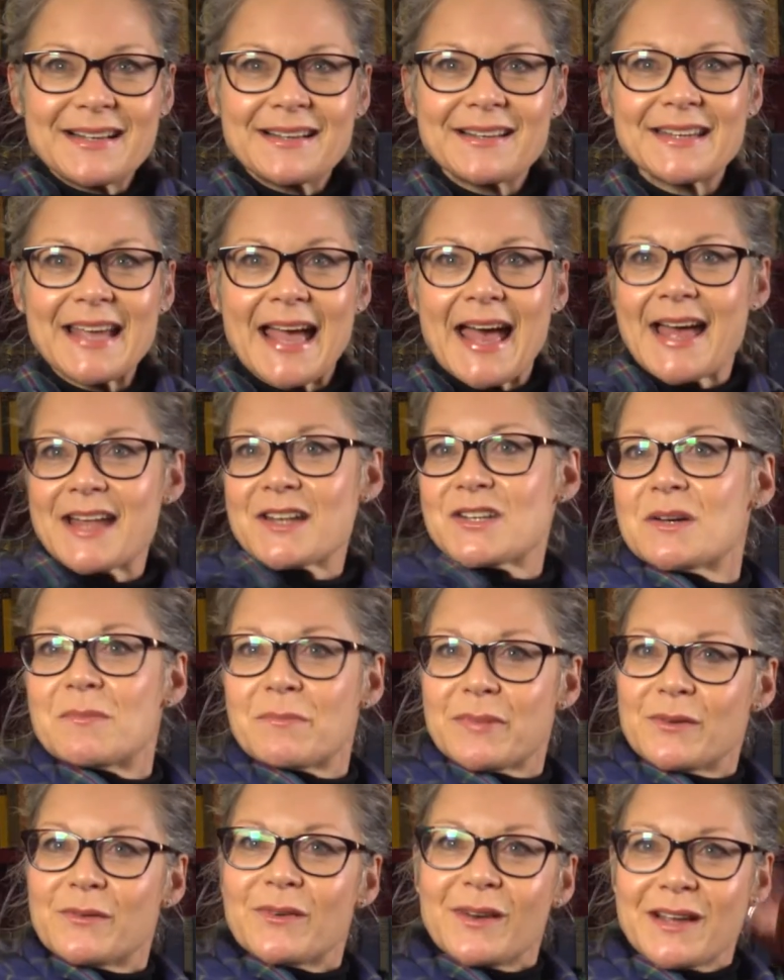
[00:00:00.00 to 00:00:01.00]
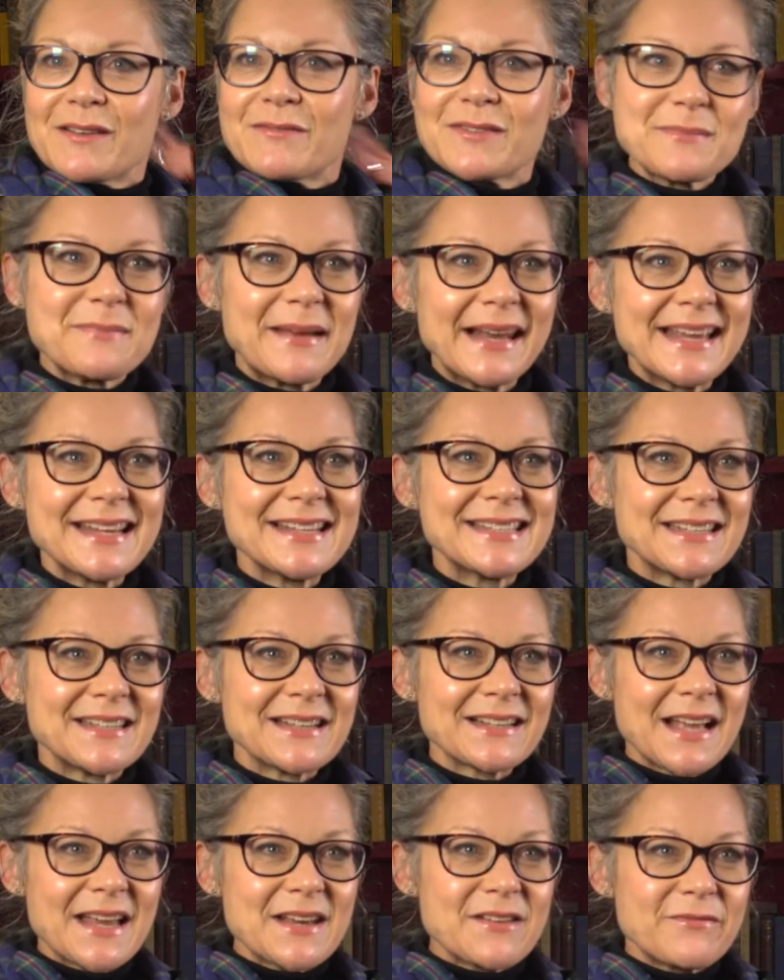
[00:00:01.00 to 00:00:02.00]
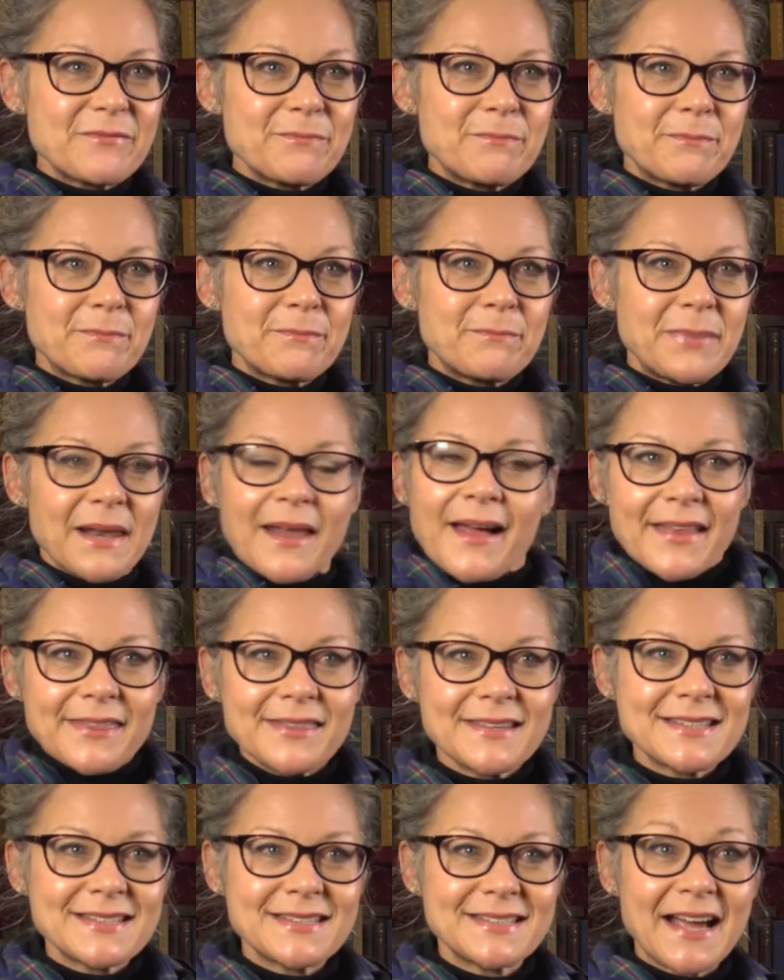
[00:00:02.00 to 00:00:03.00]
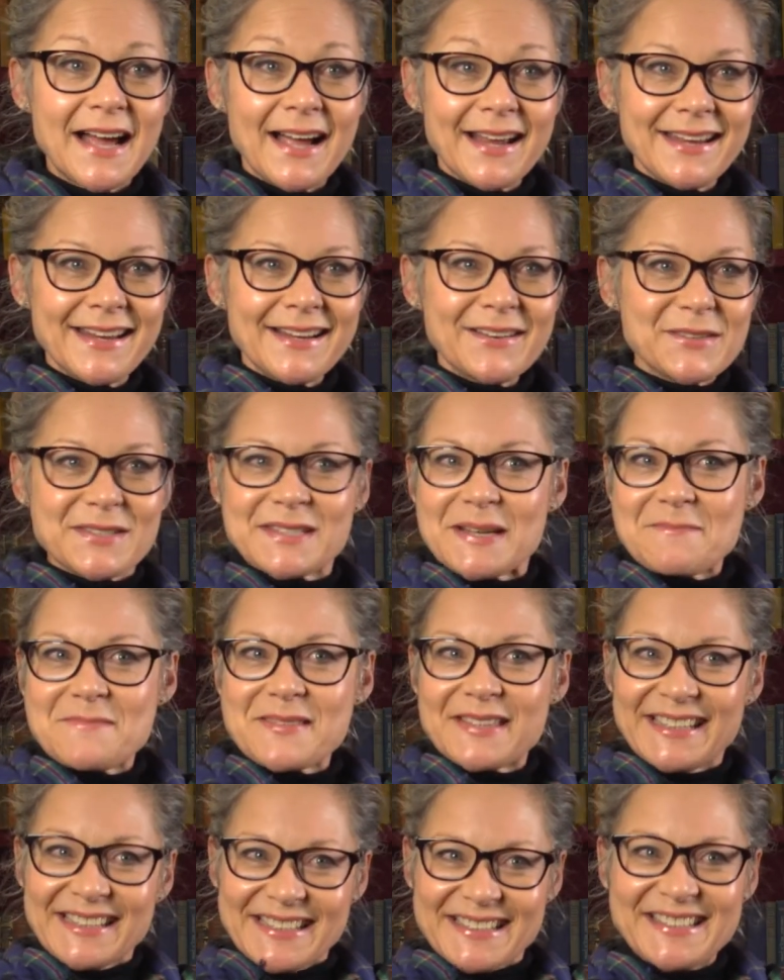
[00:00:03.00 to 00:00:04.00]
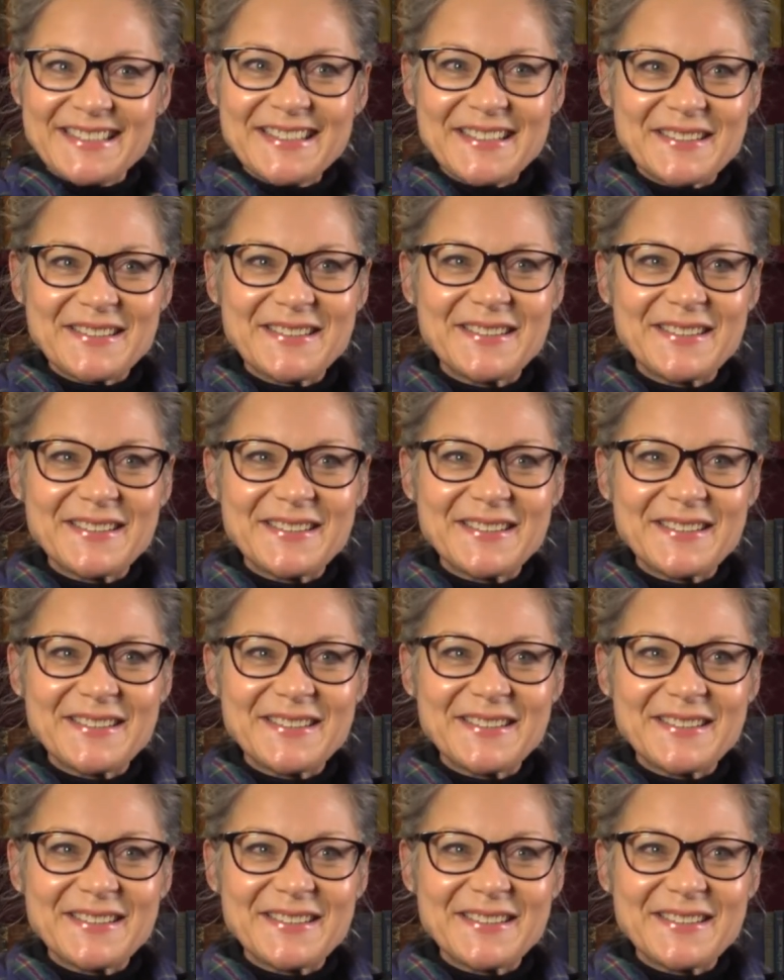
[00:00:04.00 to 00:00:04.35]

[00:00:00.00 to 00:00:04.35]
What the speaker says: cat jumping all over the place and a kind of plant that's dying or something, do you?